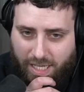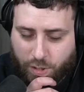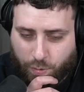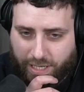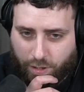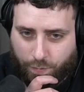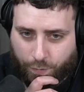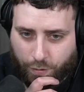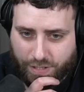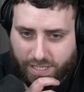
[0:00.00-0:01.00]
It's really good
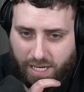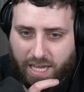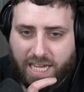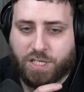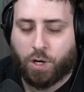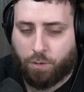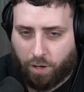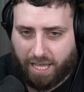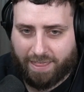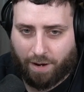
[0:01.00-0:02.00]
for us. He's going to want
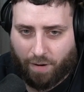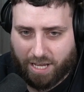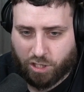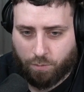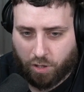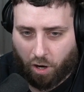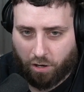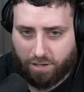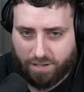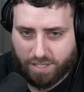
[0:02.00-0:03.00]
to get that Raichu
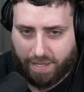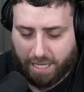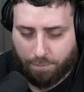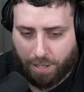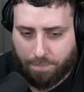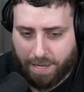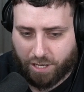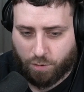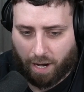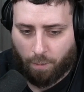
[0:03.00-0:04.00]
gone, so then he can play
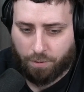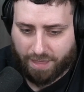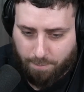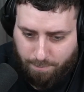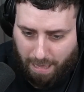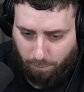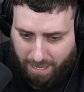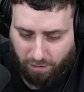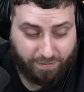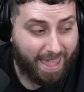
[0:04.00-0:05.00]
Pikachu out, but then
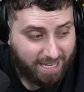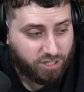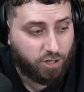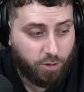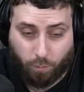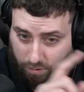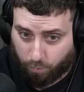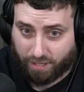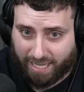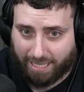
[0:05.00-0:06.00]
Melmetal next turn will
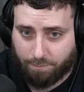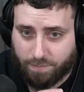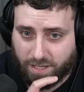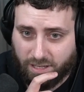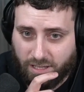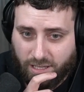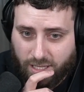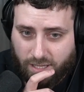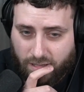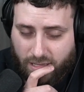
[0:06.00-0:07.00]
kill him.
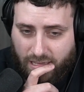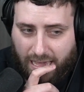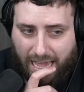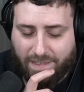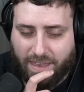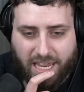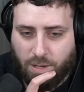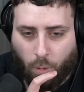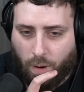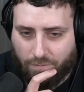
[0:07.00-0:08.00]
And he
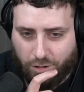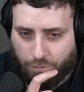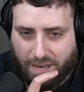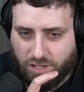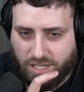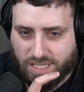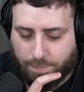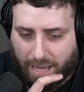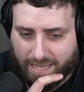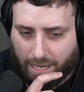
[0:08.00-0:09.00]
won't have enough energies to
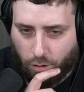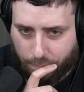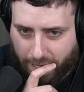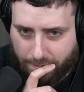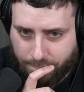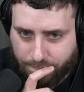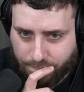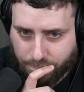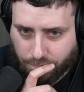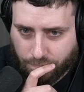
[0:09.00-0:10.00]
back that up then,
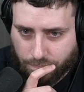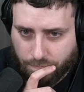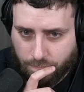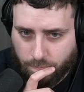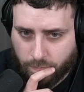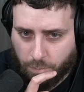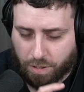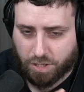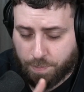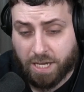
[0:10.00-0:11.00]

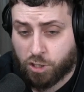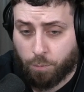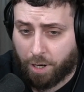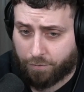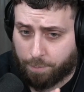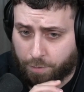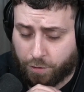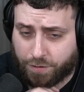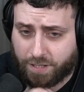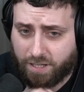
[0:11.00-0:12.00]
because Pikachu will be off the
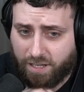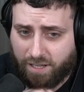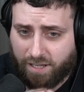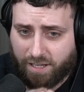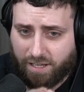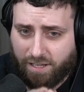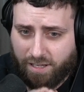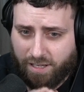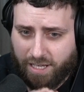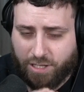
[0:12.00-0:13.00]
board.
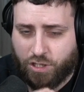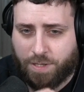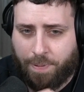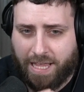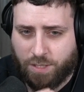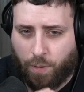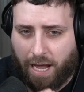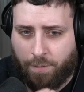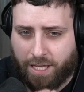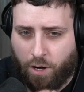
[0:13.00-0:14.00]
It just depends
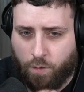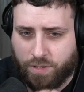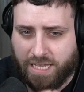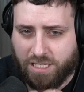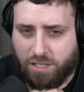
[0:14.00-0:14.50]
how it goes. There's